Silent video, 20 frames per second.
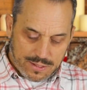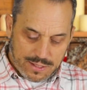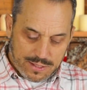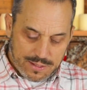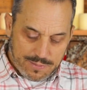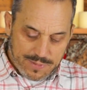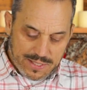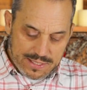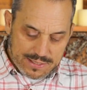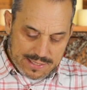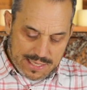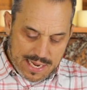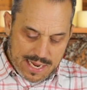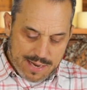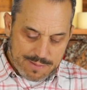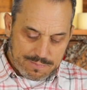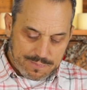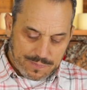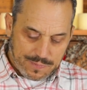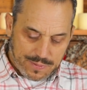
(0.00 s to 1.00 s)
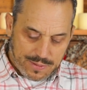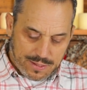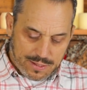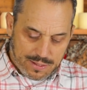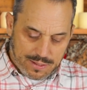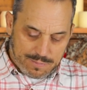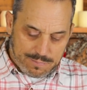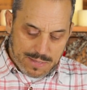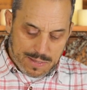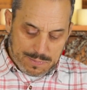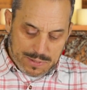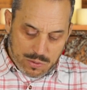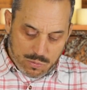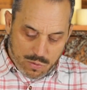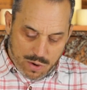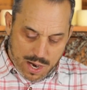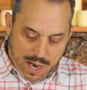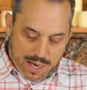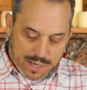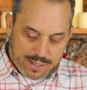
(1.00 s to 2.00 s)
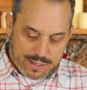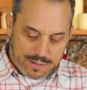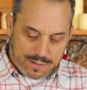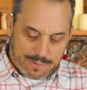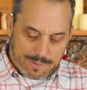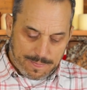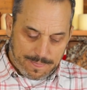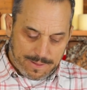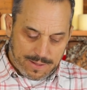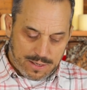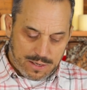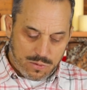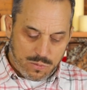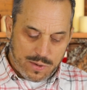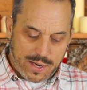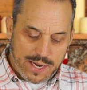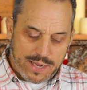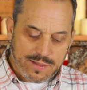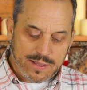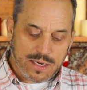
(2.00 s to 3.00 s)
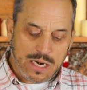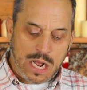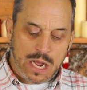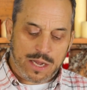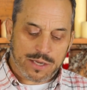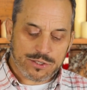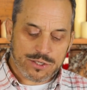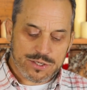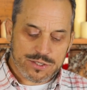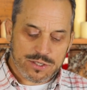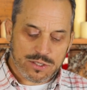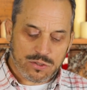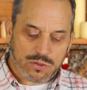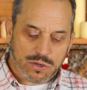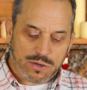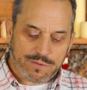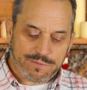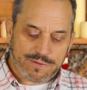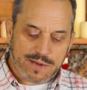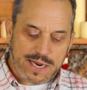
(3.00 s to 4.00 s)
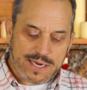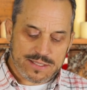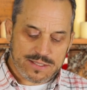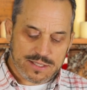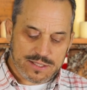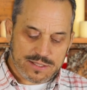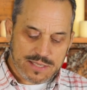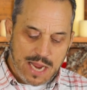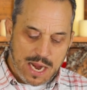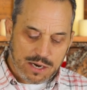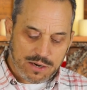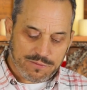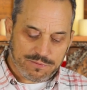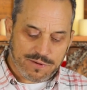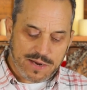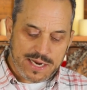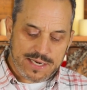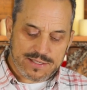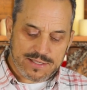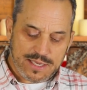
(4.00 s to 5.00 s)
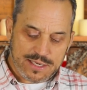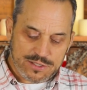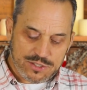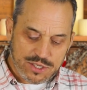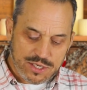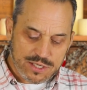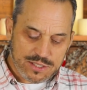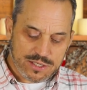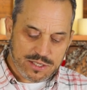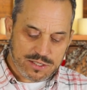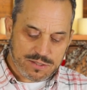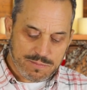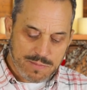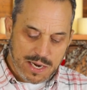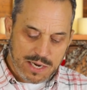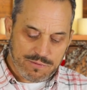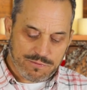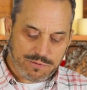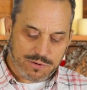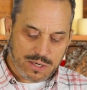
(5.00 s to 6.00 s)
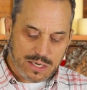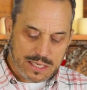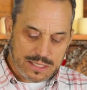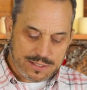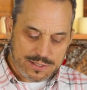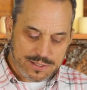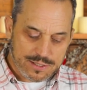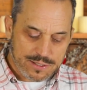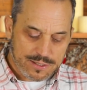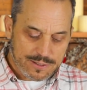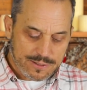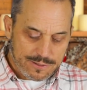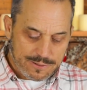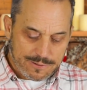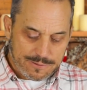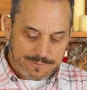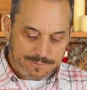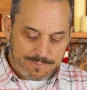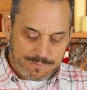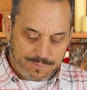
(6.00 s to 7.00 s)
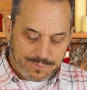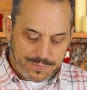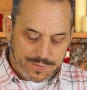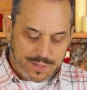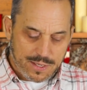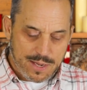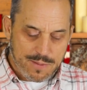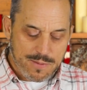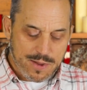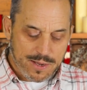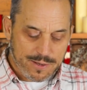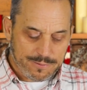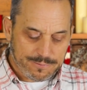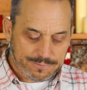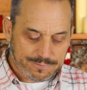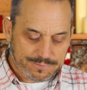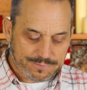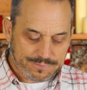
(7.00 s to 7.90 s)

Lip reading: In the meantime, may we walk in a way that honors and glorifies the sacrifice that Jesus made for us. Amen.